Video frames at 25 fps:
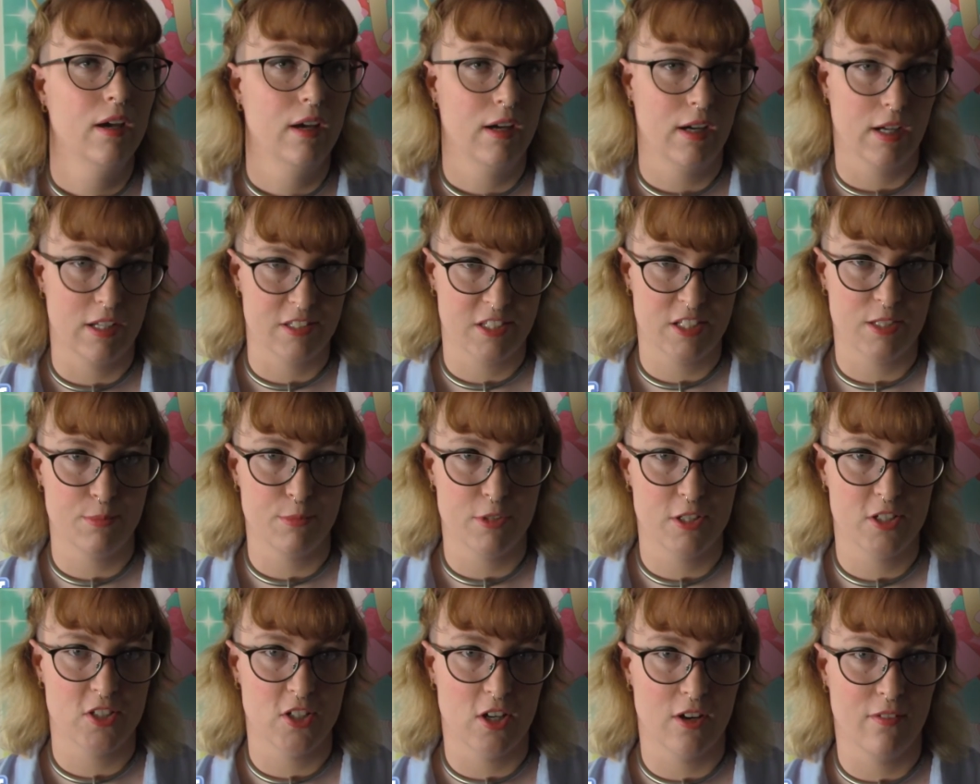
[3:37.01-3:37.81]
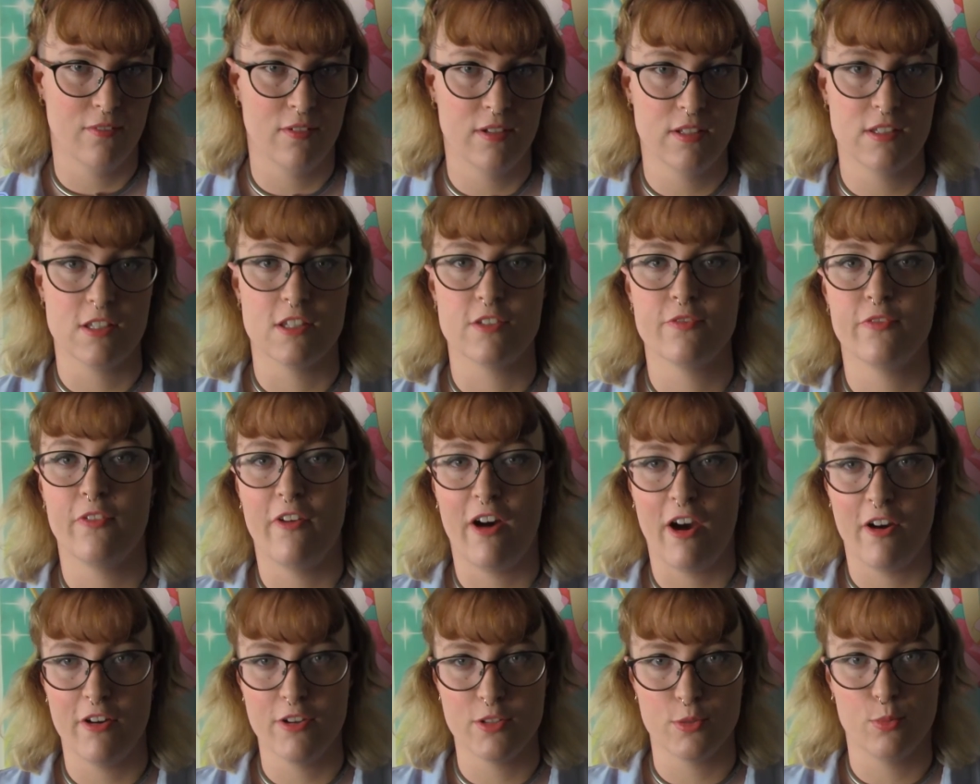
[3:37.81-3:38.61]
Customer service, as
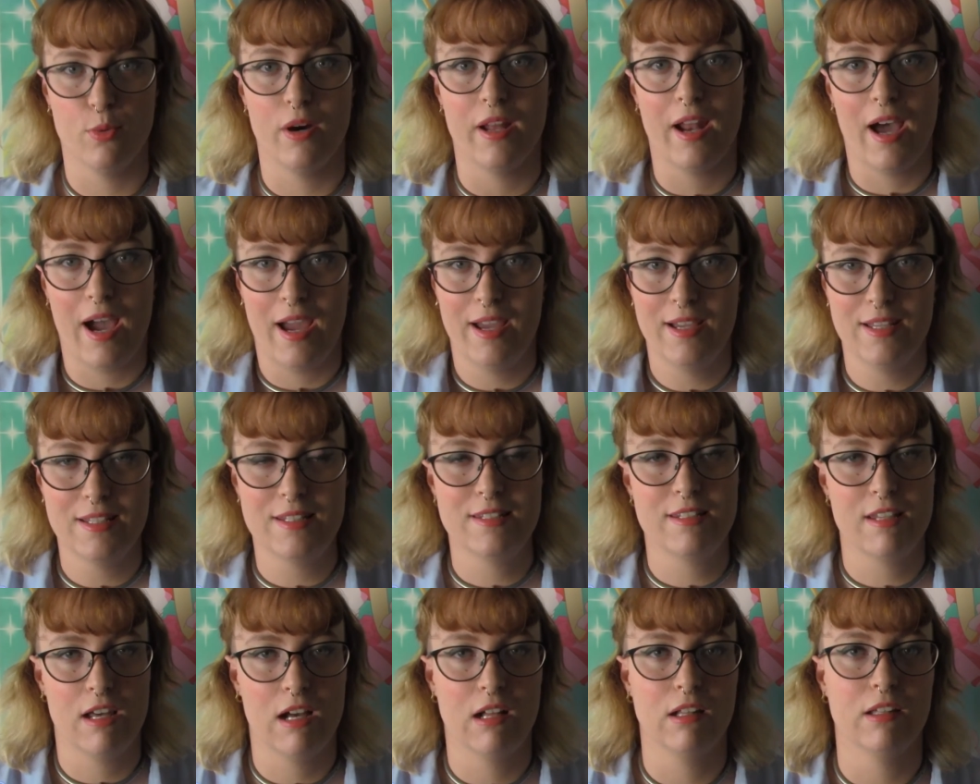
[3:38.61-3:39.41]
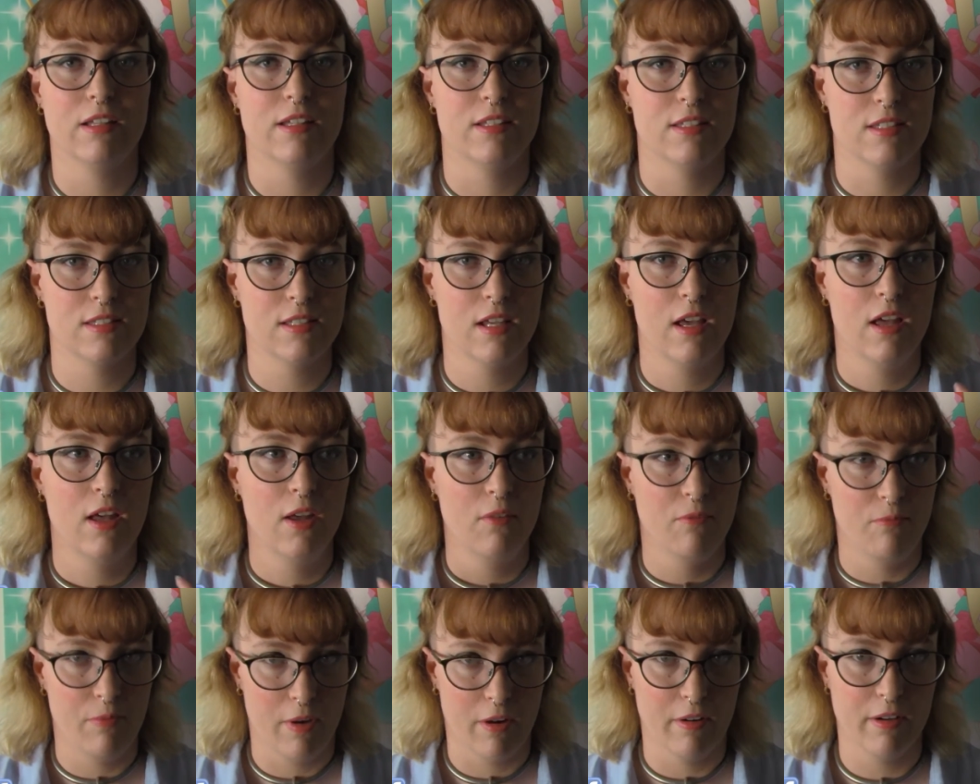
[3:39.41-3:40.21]
far as what I can tell, is
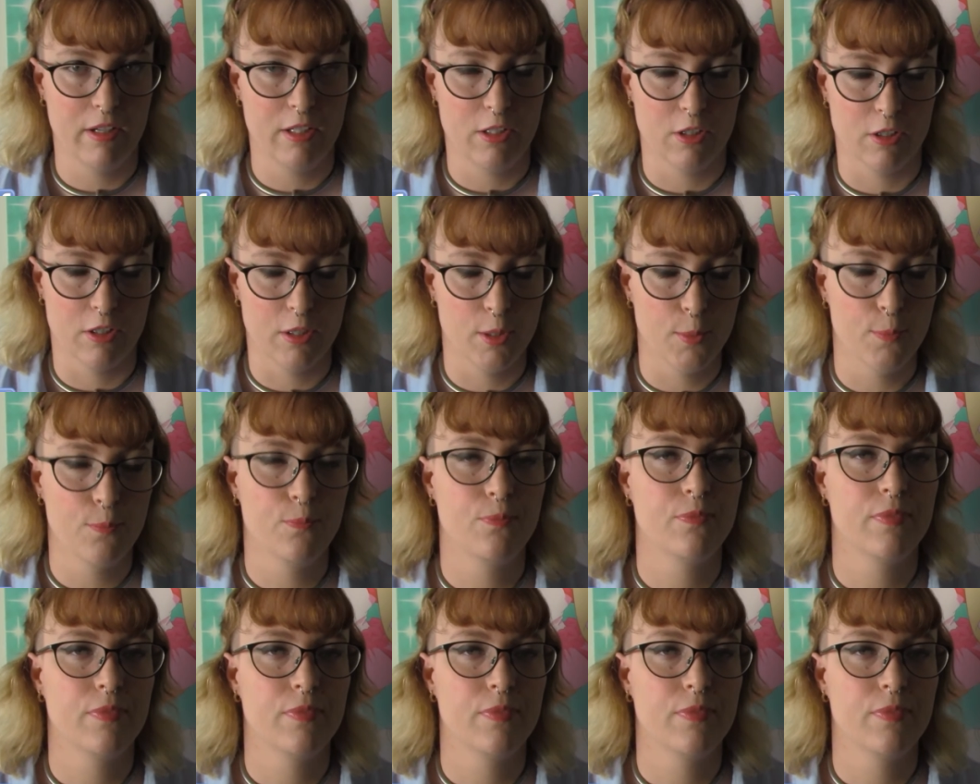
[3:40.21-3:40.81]
very good.